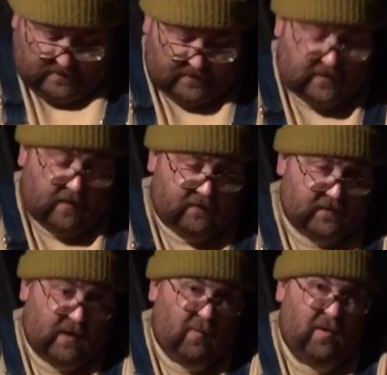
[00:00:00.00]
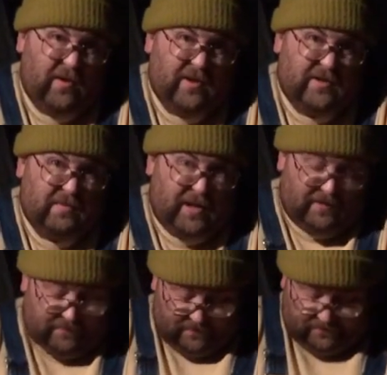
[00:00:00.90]
as soft as I wanted it to
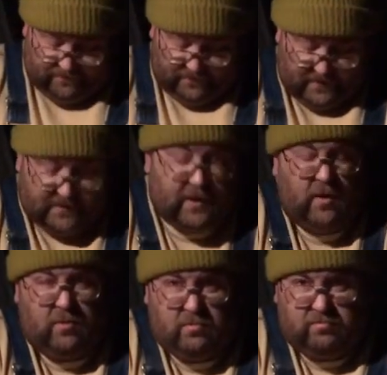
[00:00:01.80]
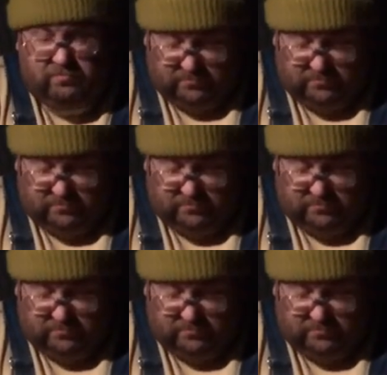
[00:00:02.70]
be. It's cold.